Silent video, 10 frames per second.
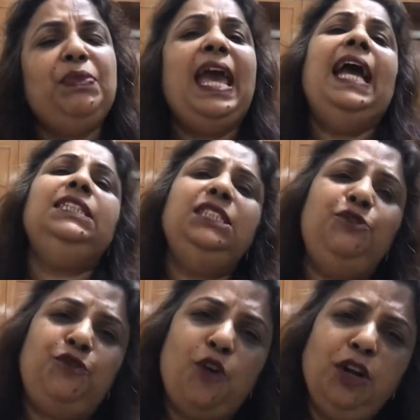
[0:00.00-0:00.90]
And she
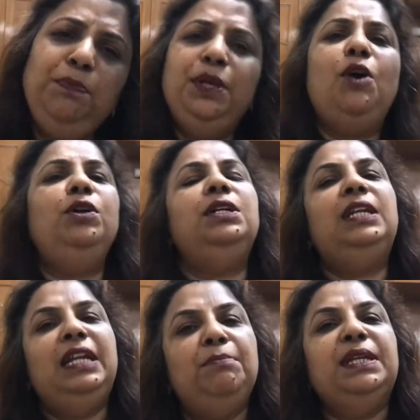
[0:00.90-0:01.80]
fought beyond her
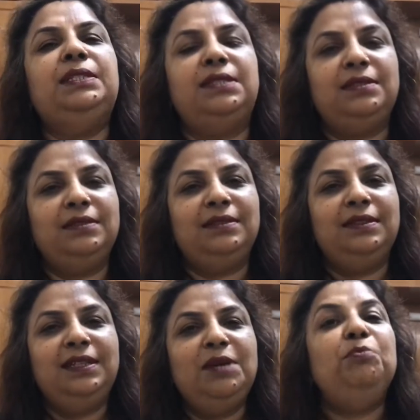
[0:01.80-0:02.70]
limits.
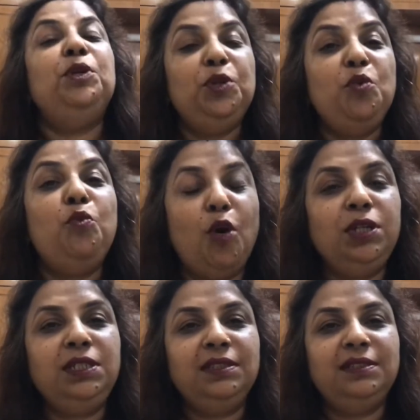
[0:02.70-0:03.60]
But you know what?